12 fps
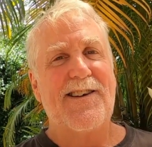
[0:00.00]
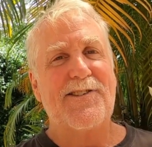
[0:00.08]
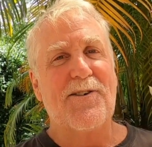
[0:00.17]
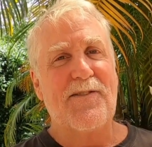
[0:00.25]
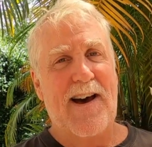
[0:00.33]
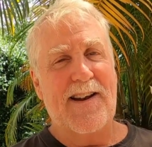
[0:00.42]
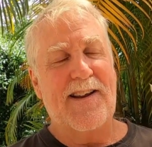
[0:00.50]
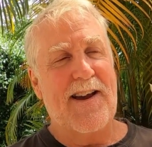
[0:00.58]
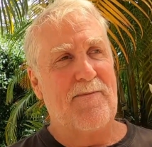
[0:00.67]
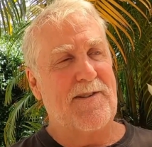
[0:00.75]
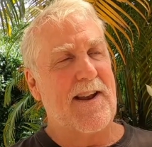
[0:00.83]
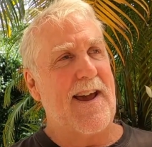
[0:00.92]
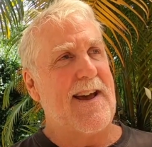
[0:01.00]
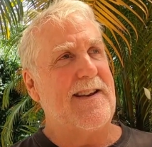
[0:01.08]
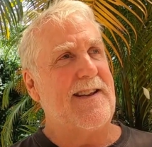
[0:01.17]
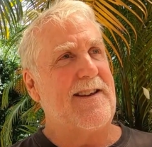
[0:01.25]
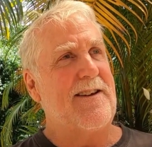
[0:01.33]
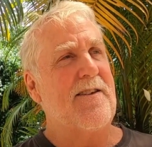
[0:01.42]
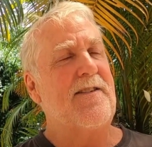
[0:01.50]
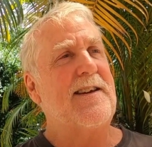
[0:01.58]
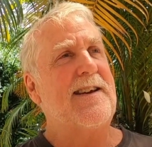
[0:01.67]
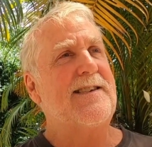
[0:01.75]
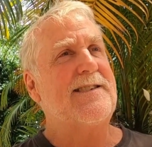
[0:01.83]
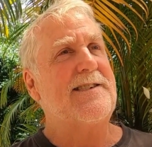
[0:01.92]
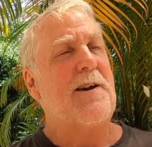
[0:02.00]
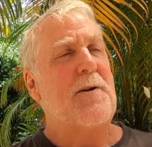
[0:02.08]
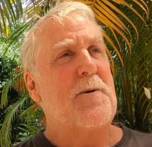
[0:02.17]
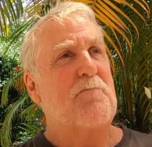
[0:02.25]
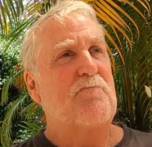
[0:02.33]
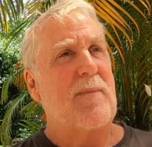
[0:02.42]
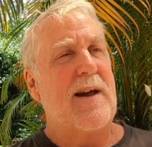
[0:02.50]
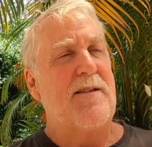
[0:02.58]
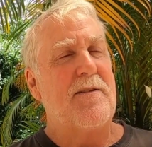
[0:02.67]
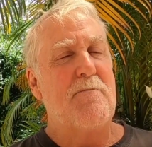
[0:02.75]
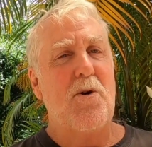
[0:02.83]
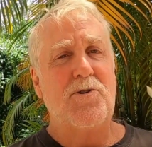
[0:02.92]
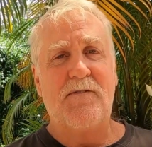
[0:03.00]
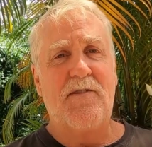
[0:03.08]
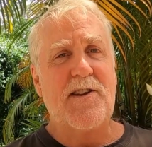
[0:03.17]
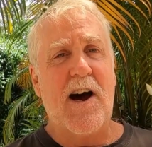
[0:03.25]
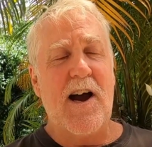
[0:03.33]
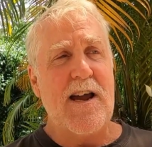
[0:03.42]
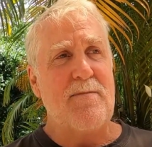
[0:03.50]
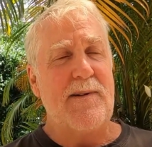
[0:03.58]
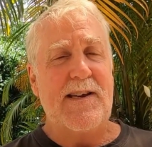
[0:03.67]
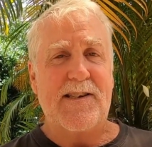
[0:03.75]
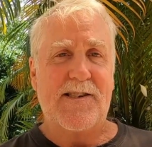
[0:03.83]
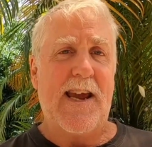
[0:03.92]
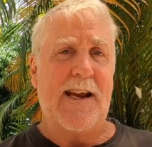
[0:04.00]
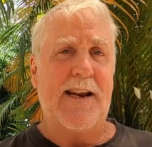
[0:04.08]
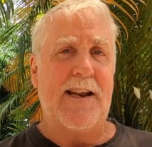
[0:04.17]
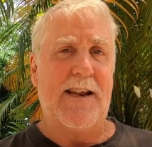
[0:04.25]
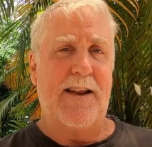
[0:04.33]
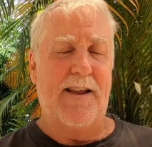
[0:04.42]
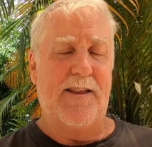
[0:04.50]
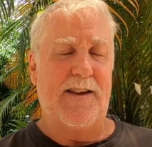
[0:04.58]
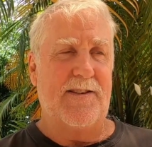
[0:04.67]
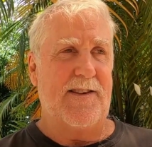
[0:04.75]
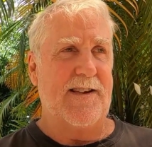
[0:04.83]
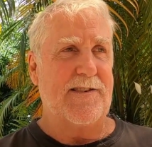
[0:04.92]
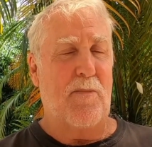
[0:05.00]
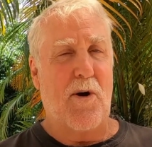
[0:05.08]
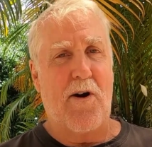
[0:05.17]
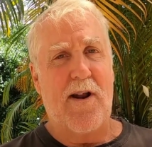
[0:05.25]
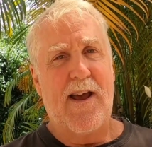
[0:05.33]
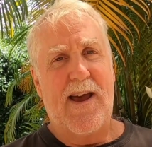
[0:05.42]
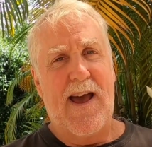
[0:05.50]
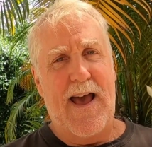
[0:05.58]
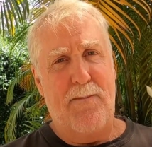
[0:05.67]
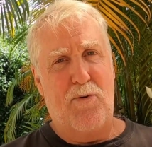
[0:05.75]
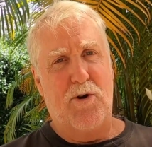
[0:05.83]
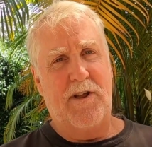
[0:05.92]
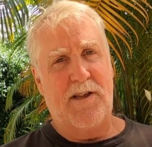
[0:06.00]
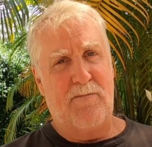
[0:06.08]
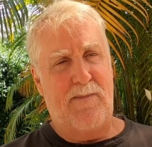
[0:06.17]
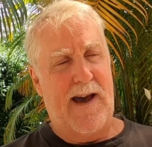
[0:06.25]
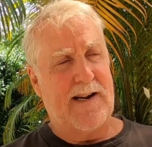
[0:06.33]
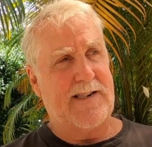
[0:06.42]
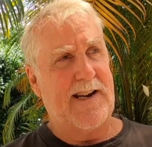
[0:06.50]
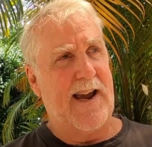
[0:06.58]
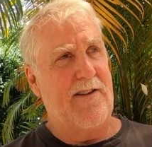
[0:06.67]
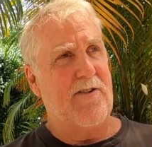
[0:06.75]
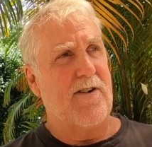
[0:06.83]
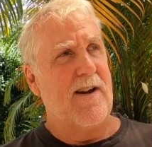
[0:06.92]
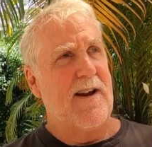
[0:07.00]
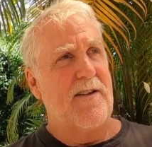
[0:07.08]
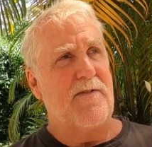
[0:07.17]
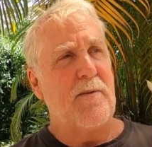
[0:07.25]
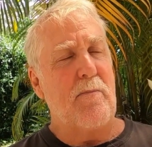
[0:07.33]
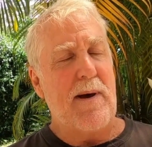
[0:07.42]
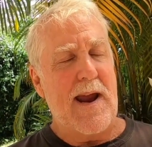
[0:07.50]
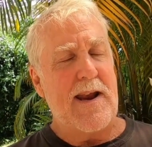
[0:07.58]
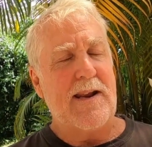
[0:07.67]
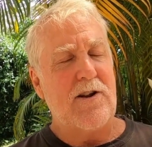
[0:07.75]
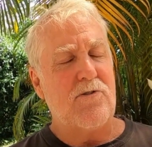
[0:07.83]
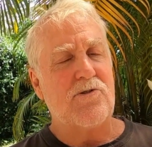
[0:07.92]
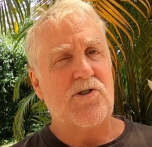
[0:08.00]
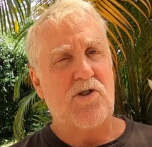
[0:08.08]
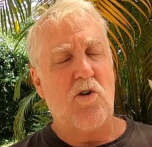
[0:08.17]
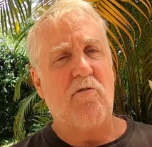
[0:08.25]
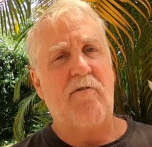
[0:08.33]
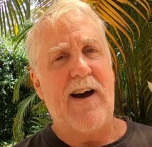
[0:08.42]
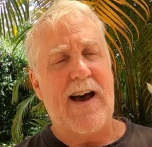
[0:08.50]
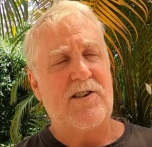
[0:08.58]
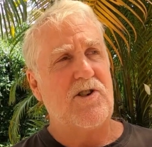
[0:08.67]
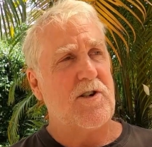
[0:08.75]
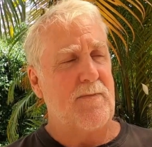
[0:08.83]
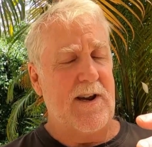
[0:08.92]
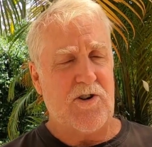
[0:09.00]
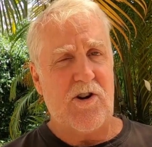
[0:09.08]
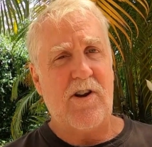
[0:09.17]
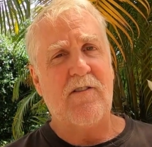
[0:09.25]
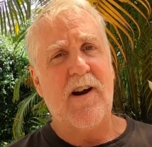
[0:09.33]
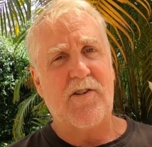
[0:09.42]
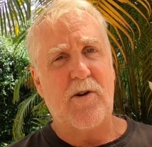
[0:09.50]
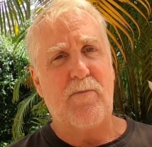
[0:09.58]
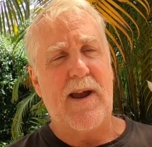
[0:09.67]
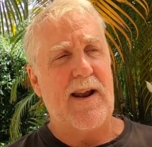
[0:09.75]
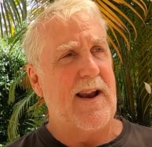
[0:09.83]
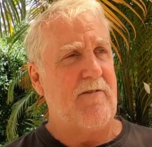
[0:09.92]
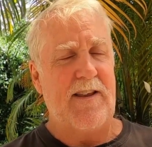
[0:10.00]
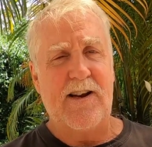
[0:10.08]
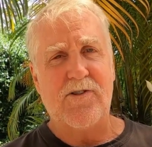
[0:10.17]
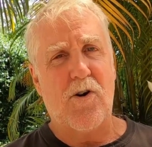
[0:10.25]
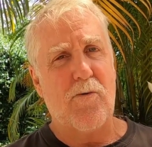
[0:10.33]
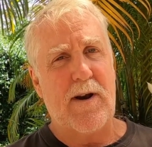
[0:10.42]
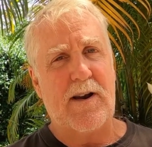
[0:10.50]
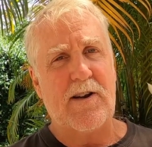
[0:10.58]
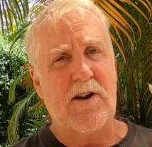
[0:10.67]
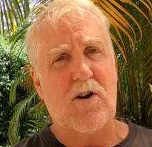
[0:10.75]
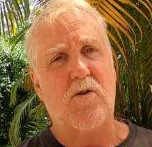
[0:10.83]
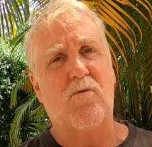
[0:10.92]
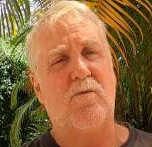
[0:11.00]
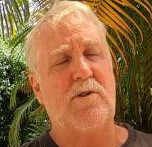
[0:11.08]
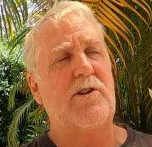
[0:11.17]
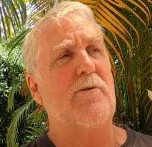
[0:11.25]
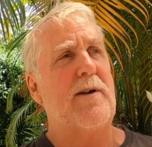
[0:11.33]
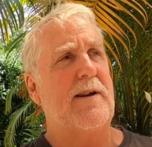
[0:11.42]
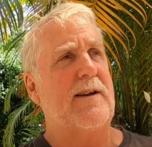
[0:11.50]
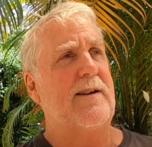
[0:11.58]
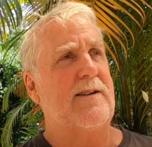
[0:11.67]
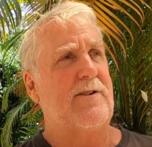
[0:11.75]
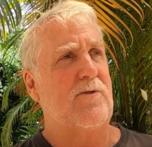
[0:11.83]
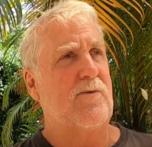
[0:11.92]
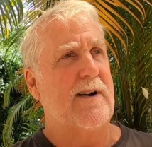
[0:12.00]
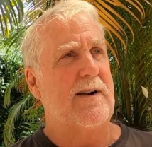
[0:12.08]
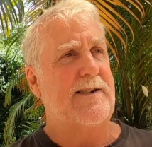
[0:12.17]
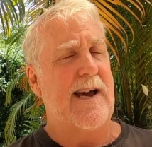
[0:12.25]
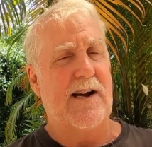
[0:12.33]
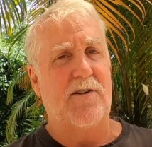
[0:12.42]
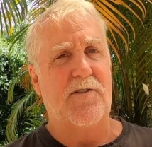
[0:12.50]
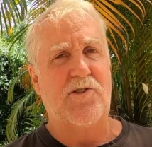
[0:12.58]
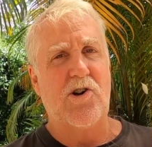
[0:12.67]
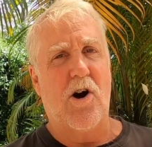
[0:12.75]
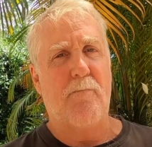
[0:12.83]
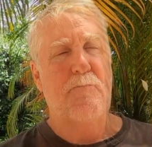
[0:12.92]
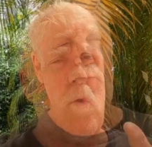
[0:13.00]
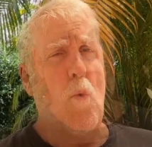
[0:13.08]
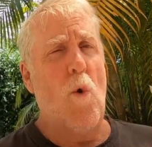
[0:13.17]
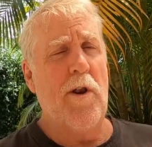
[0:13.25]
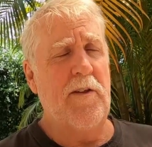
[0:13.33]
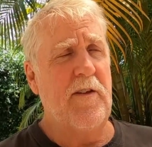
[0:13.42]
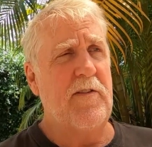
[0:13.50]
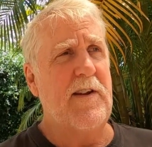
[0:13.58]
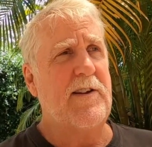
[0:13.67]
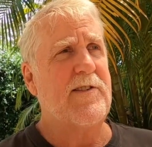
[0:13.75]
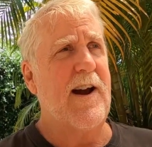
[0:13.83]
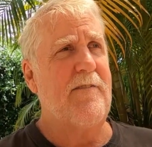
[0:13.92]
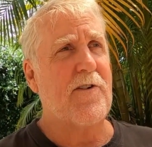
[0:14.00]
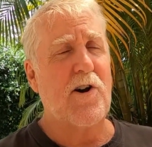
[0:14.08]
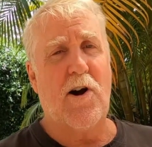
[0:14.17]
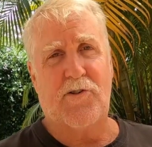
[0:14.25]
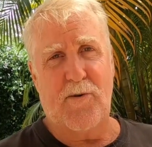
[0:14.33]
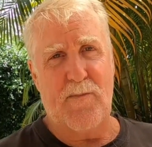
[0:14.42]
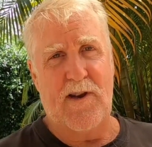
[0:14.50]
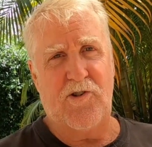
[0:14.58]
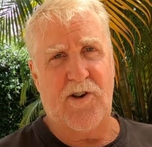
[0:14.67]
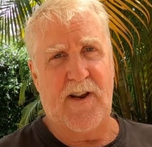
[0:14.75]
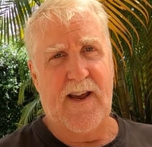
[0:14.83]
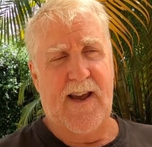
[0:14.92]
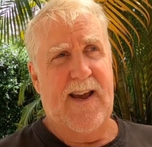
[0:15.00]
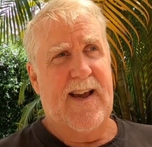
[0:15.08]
So that comes in handy. The other thing is the most of the time is taking these things apart and putting them back together. The painting goes so fast. Just make sure you've got your paint. Everything is all ready to go when you're ready to tackle the job. One of the things I forgot to mention,